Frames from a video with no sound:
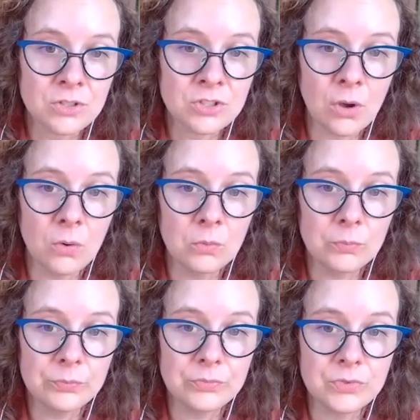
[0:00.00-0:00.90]

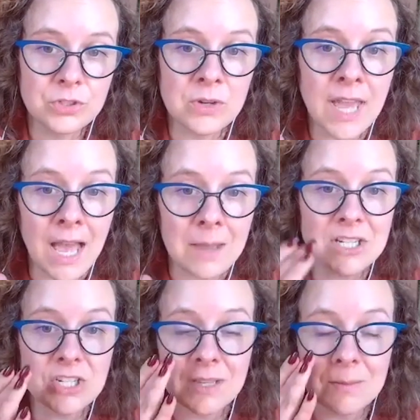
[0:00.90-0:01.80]
So yeah, I mean,
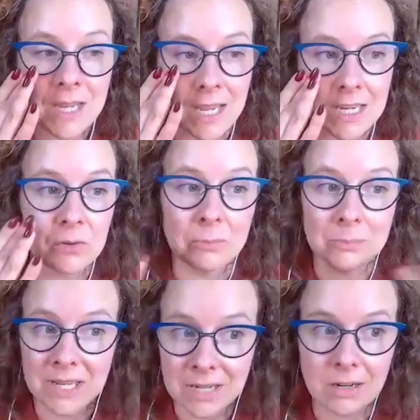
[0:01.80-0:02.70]
it's just something I hear
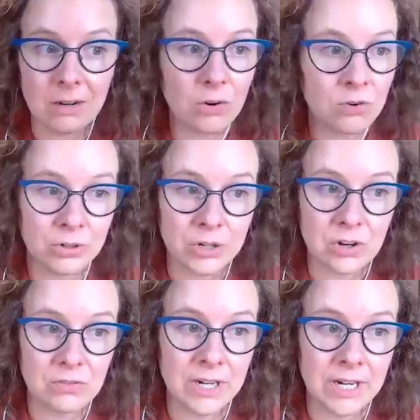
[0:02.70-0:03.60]
repeated over and
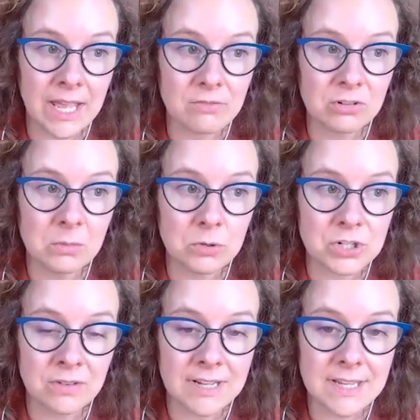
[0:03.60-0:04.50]
over again from
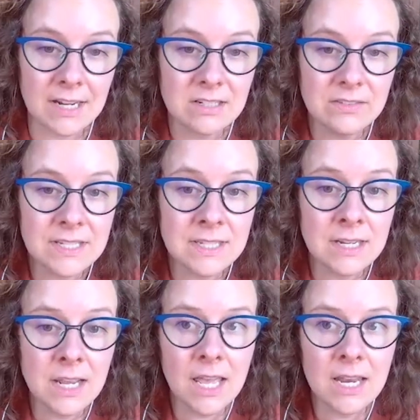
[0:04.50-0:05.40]
abortion rights activists.
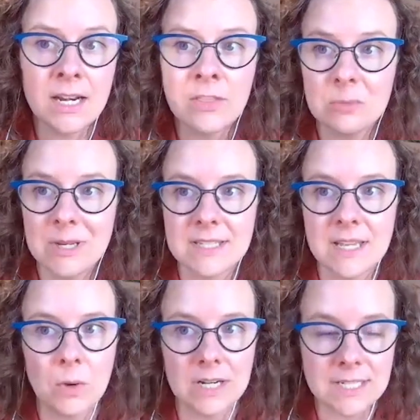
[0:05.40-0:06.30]
And another piece I
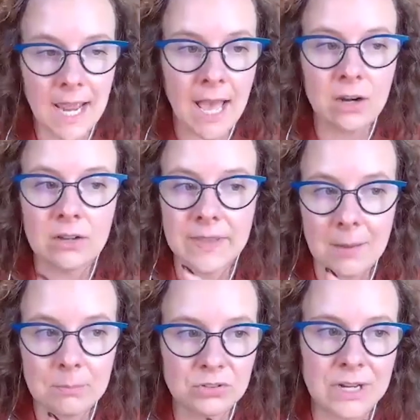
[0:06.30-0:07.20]
wanted to add on
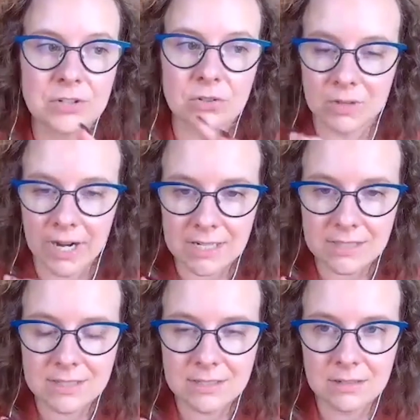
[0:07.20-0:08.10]
that parental
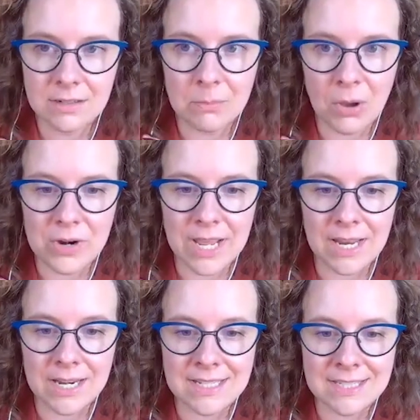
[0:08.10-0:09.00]
rights
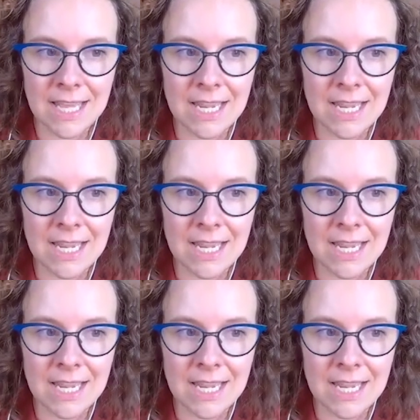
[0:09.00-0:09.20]
component is